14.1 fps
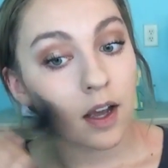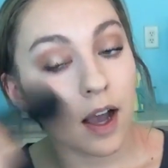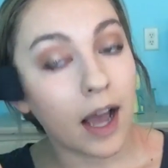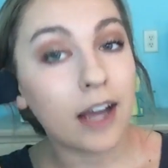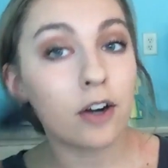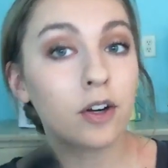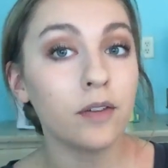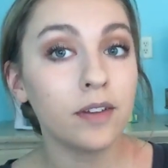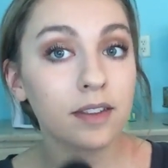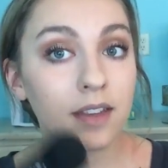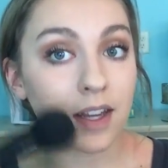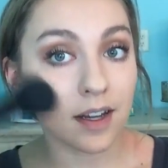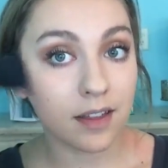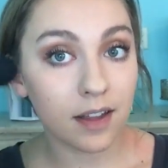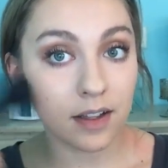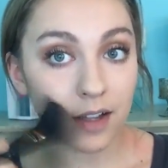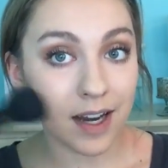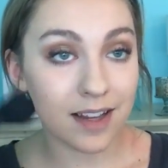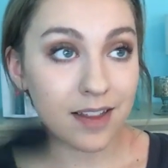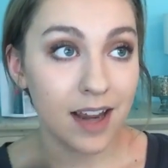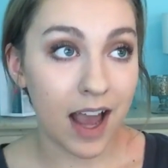I don't even think that
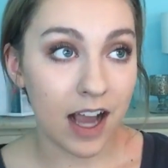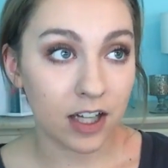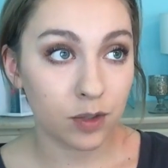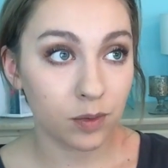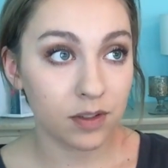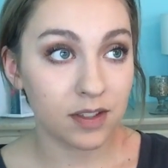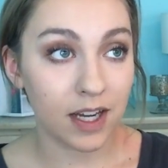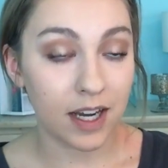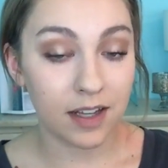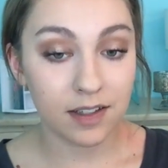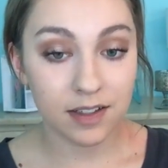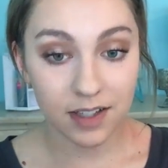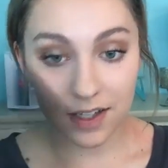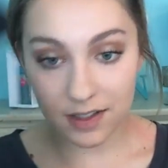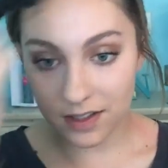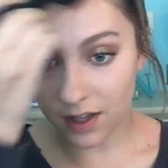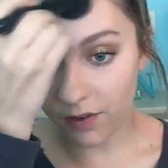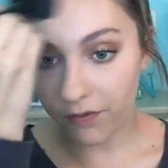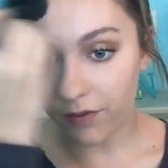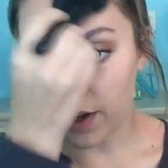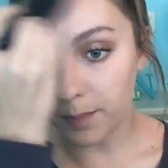like the actual dance is the
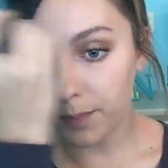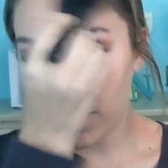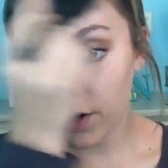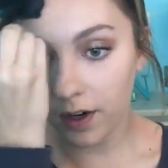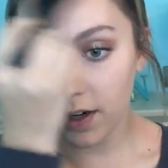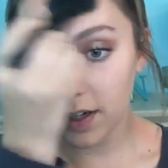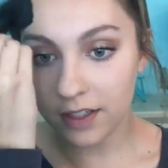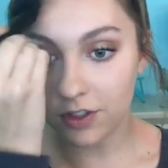fun part.